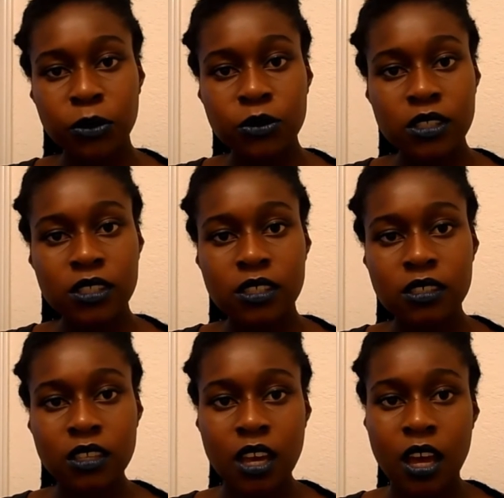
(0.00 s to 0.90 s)

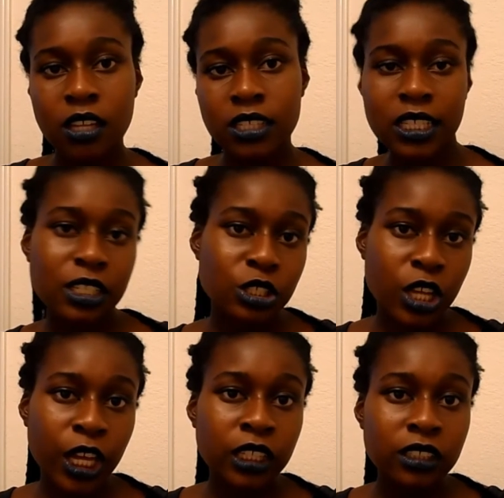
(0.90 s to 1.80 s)
Boots,
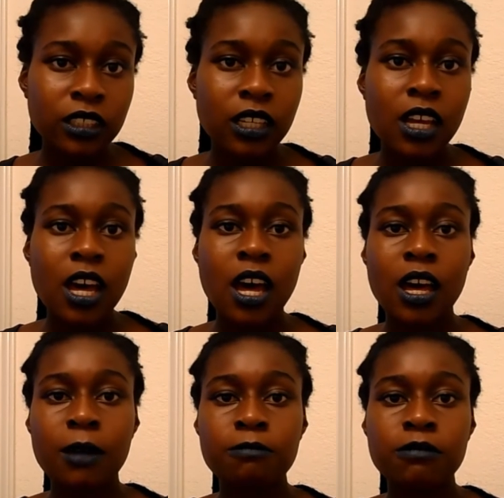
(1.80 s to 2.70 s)
t-shirt.
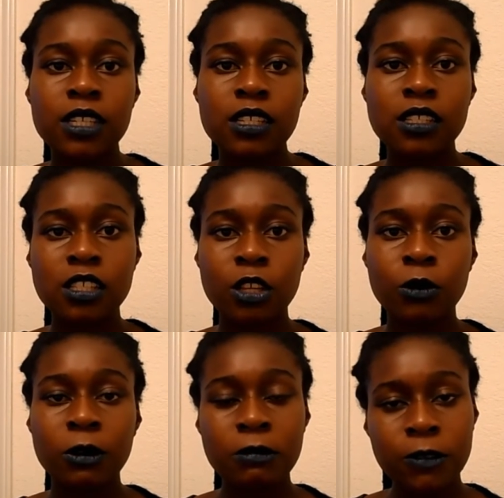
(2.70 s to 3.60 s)
So
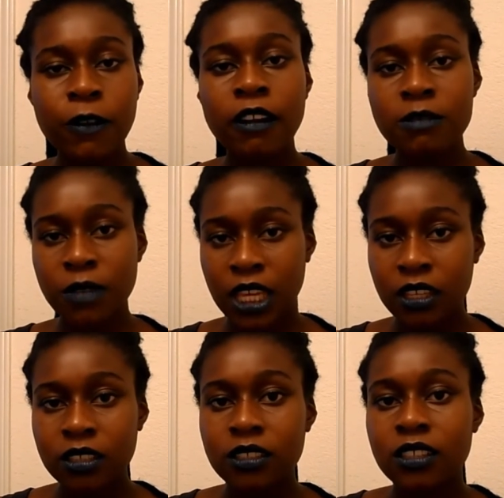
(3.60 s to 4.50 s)
it was very
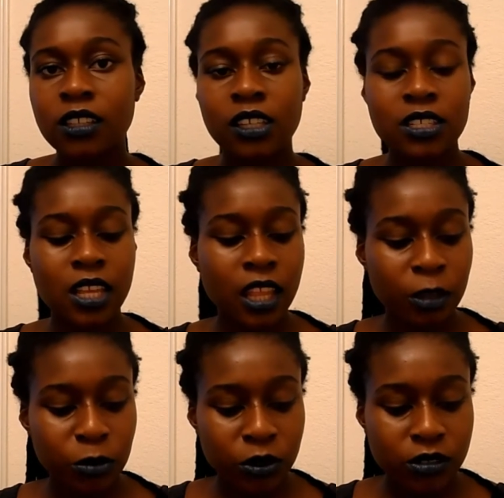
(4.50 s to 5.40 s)
me, because I
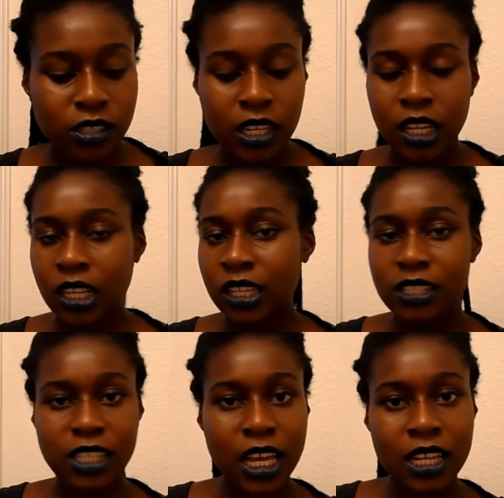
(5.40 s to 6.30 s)
like boots and I
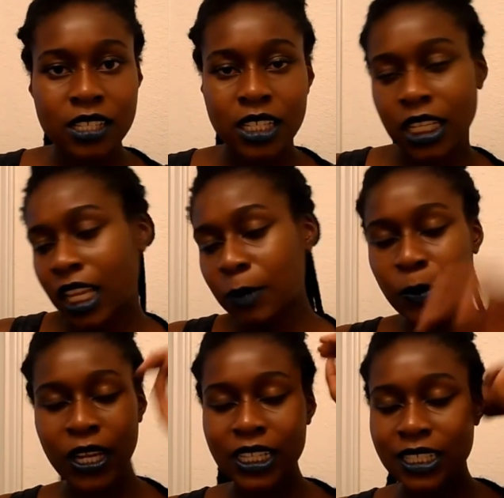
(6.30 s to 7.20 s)
like skirts and I
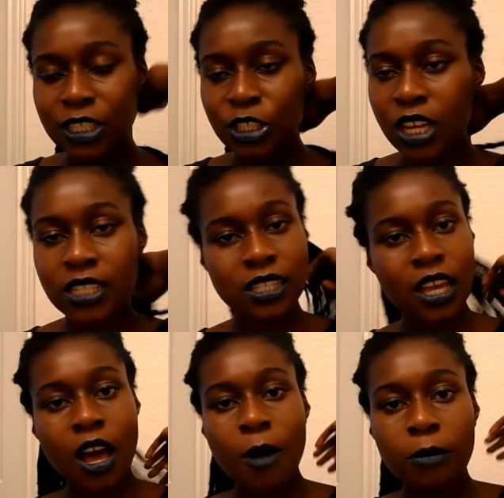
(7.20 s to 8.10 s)
like punny
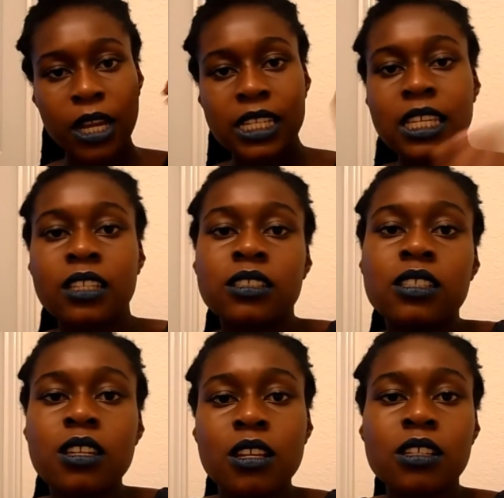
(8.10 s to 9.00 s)
t-shirts, but I
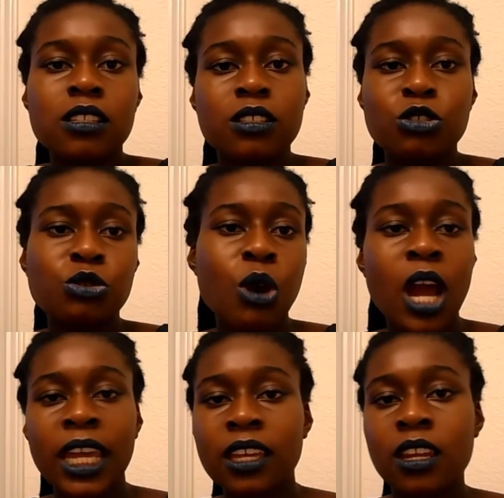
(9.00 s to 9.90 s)
didn't
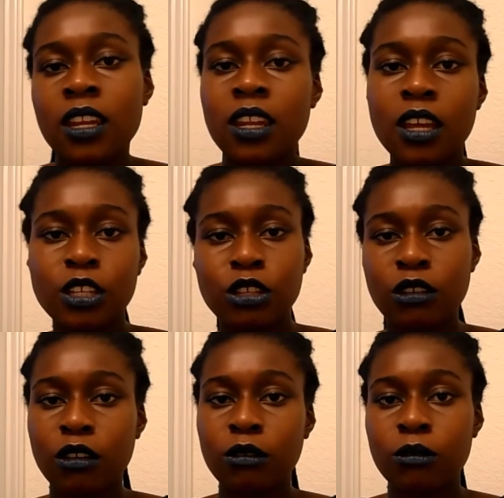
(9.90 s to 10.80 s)
try and,
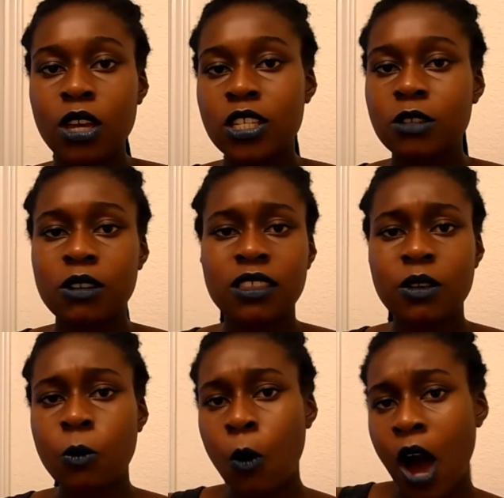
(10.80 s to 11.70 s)
you know, do
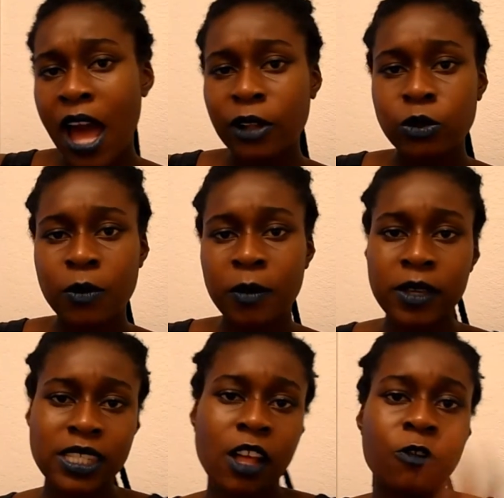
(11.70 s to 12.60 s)
anything wild or make
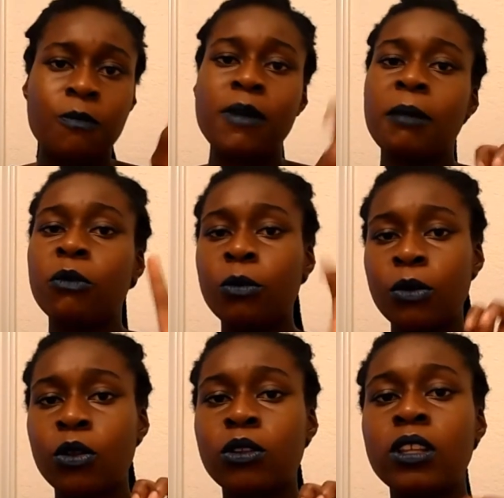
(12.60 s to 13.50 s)
myself
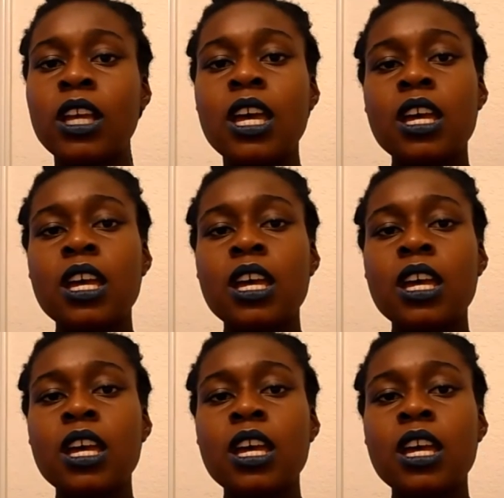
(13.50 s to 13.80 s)
memorable.